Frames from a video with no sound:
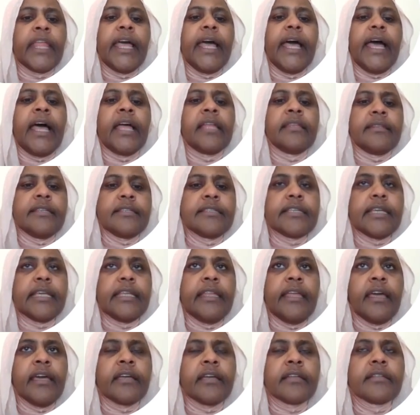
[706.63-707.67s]
And
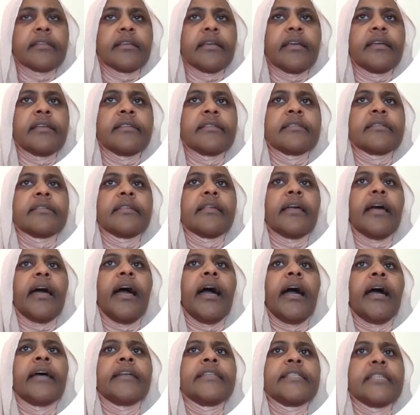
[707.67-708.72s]
disconnect is
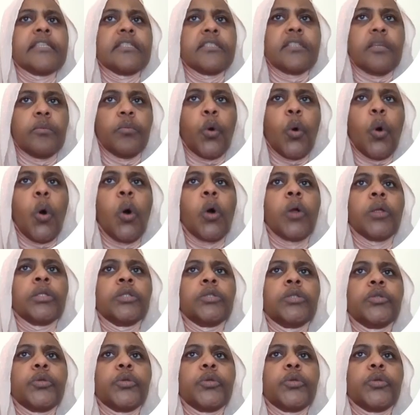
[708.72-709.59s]
a system call